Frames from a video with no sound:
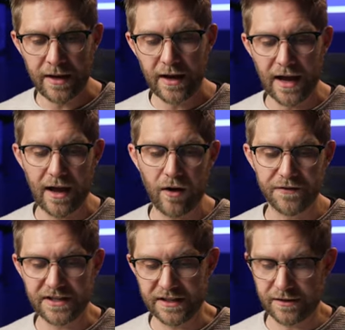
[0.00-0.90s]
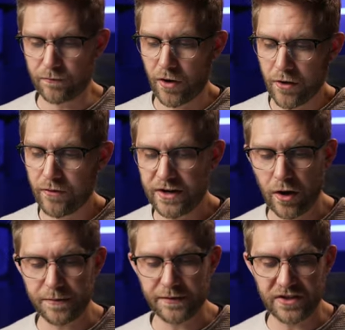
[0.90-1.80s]
Uh, obviously some rotary
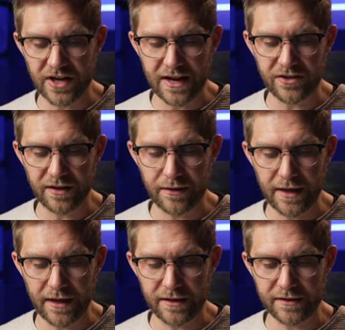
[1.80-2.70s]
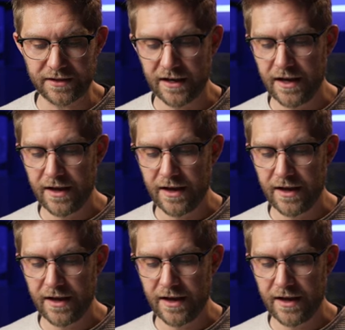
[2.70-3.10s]
knobs for changing things.